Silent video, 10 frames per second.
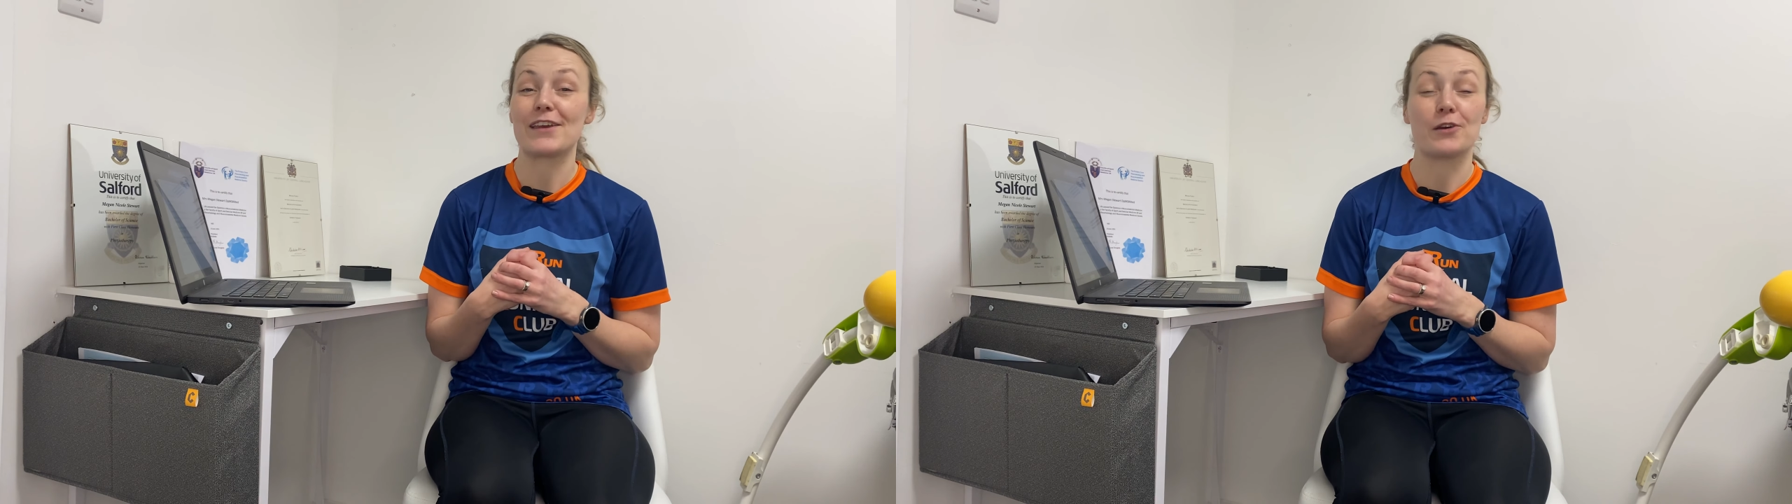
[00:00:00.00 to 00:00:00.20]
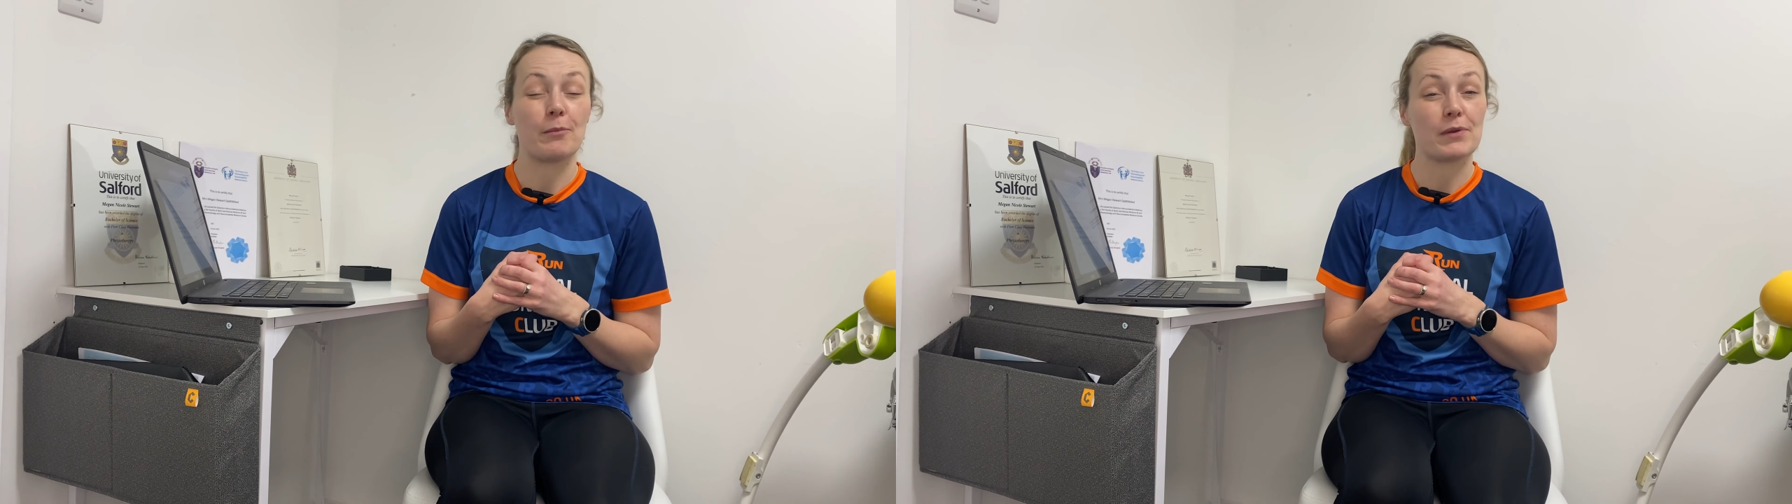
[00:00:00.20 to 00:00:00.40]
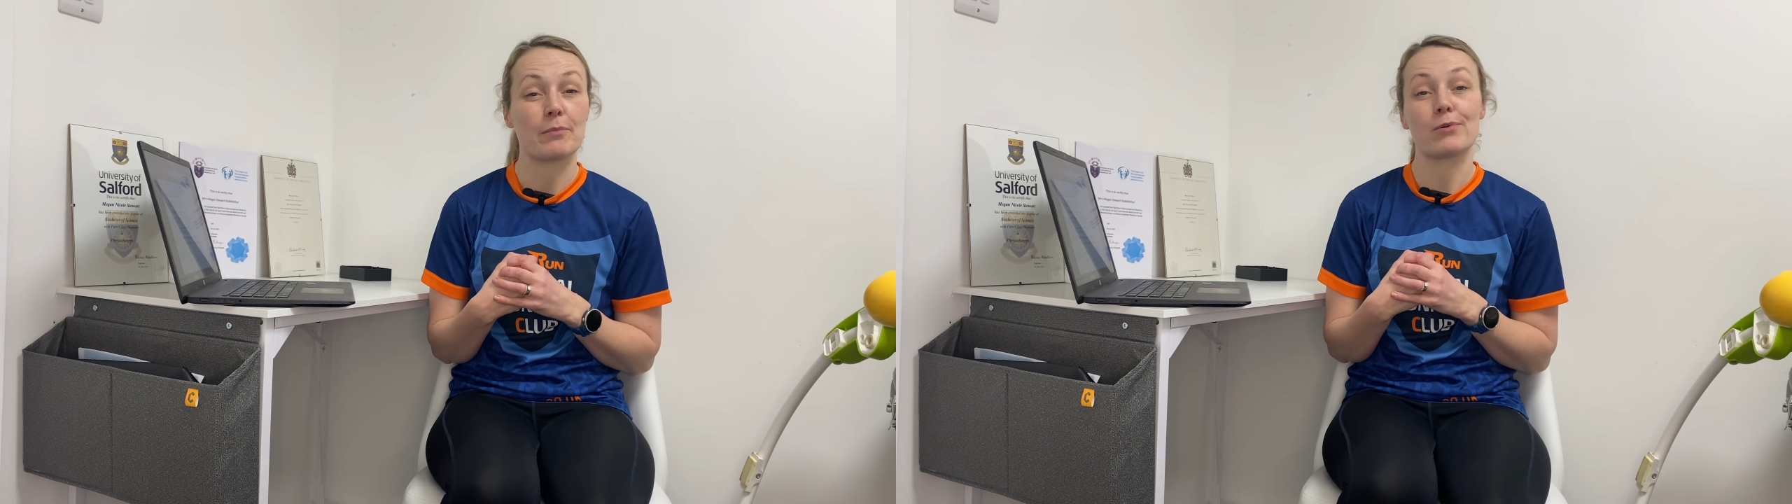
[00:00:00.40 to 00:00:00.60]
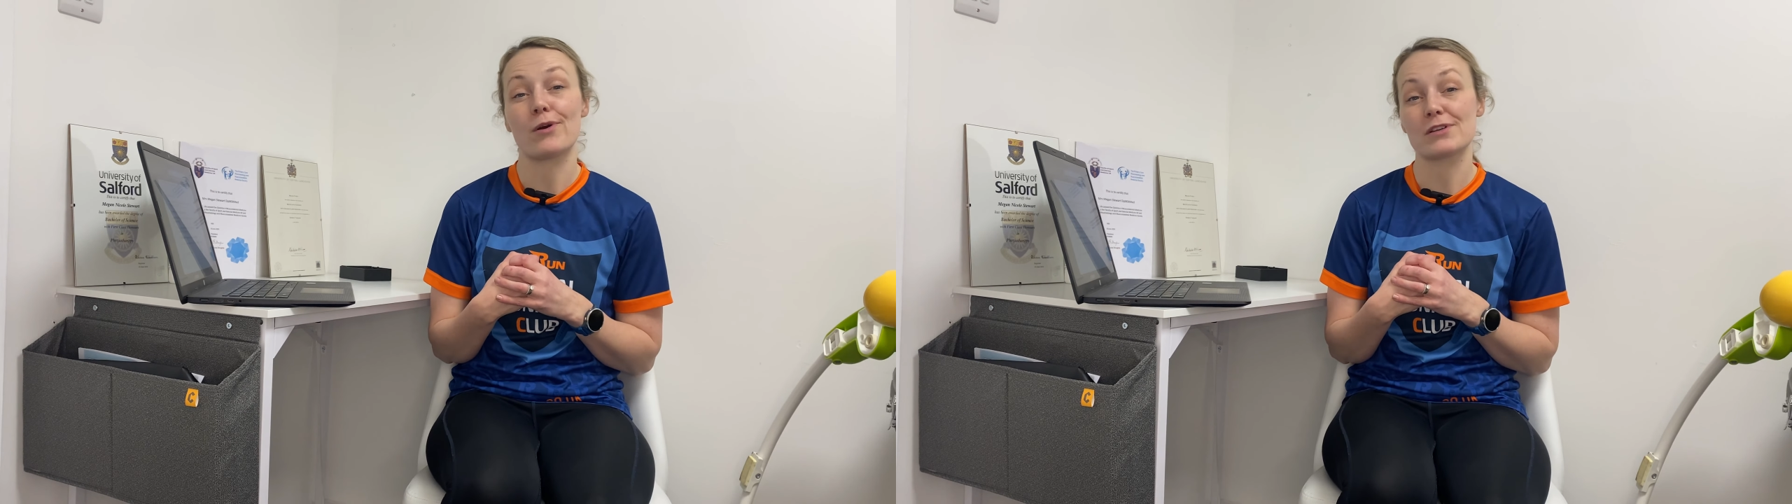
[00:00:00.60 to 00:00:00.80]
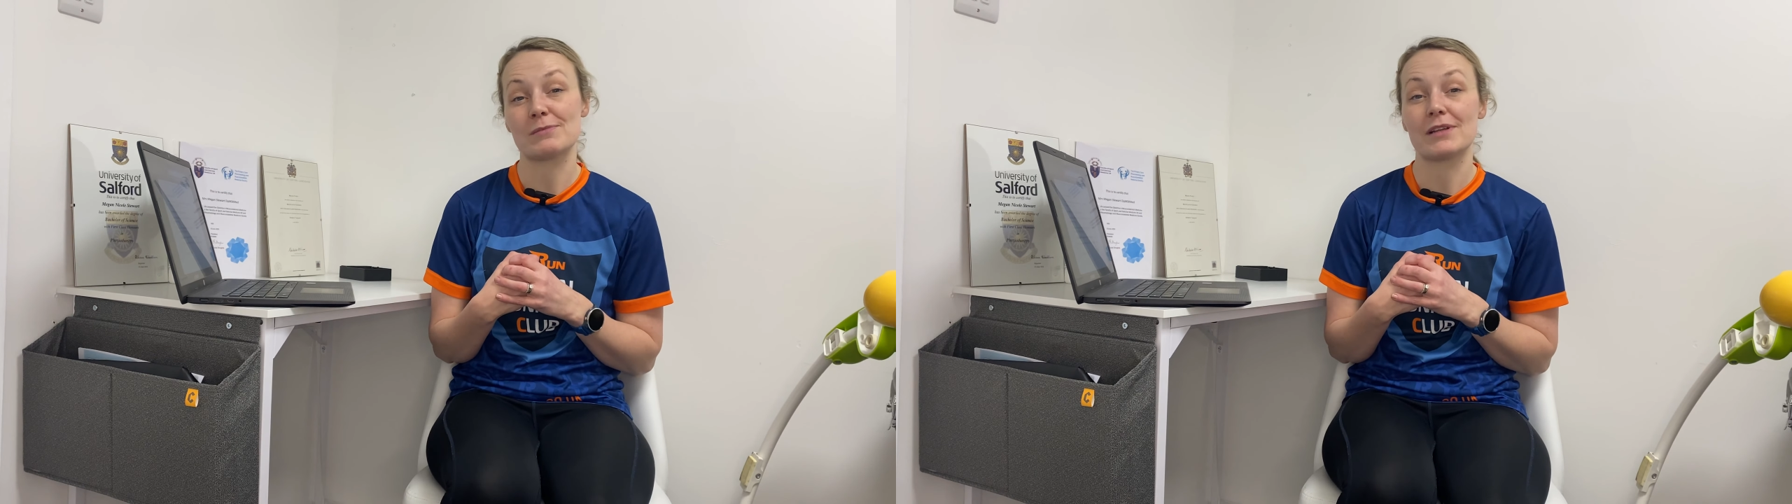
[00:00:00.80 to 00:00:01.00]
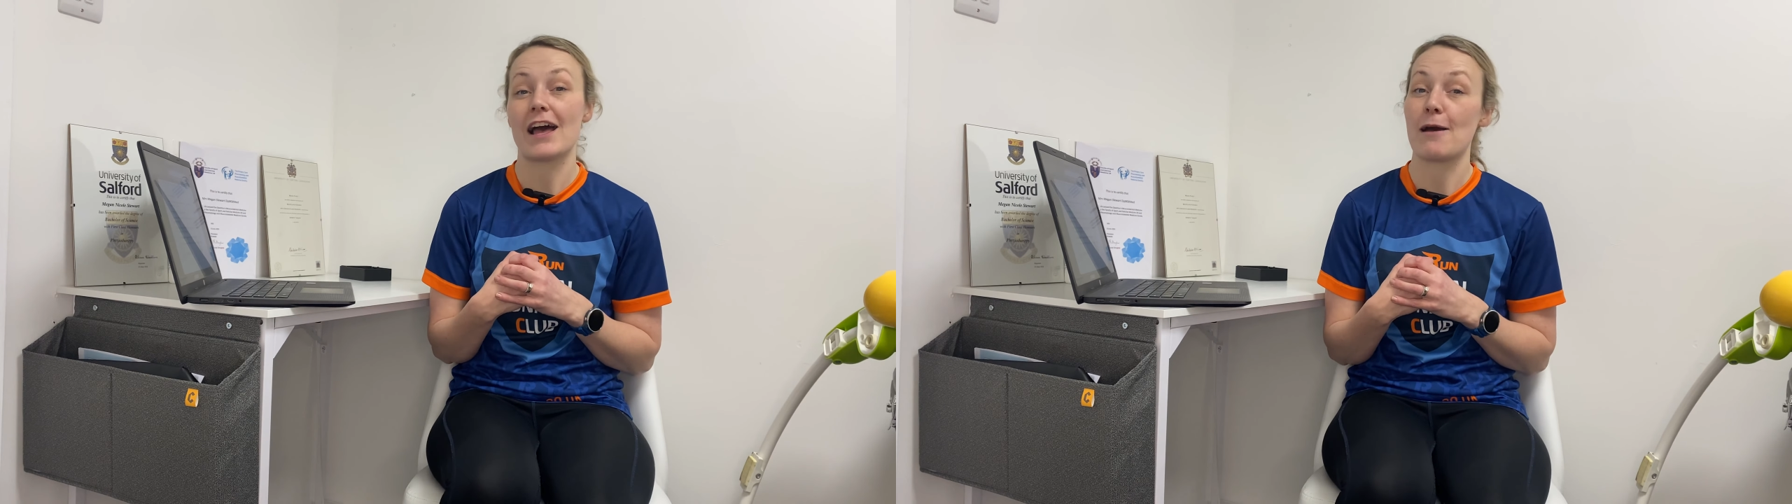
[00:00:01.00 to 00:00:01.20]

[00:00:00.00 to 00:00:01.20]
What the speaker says: it could be a proximal